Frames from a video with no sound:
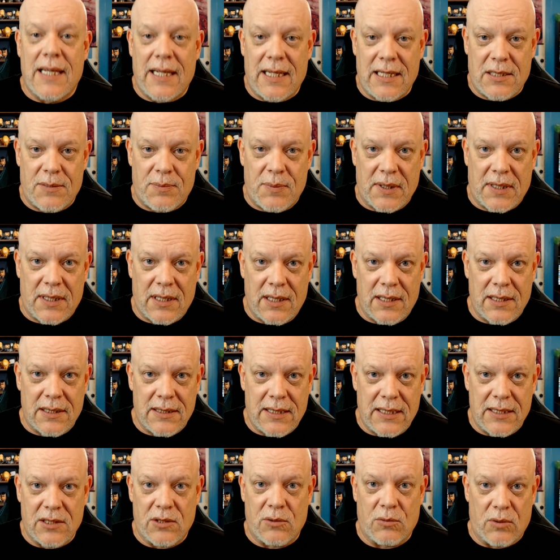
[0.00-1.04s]
It's
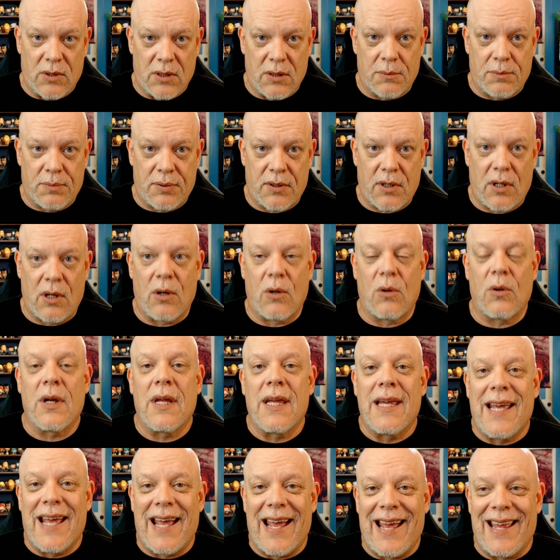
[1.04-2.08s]
because he's a real pro.
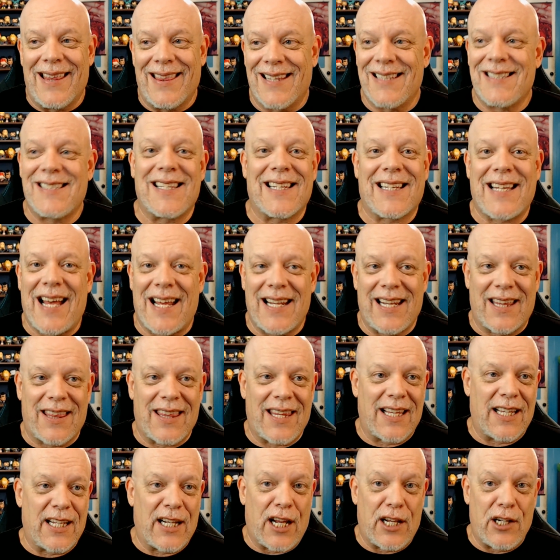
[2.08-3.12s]
And this is the kind of
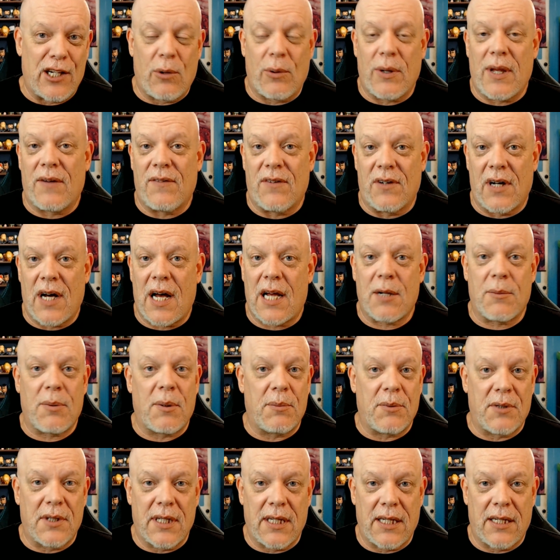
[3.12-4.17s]
thing, and I know we have a lot of
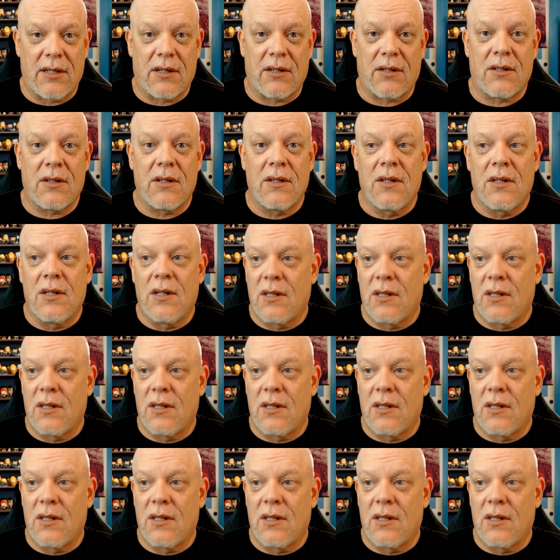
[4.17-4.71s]
people here